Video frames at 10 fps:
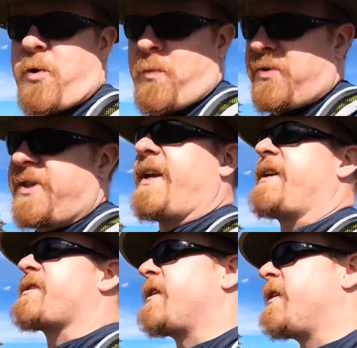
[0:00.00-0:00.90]

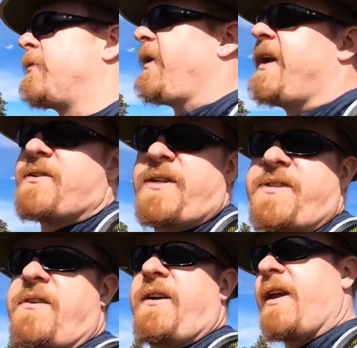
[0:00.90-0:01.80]
police, ranger
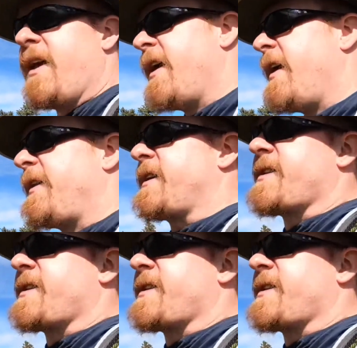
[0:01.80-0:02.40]
district, things like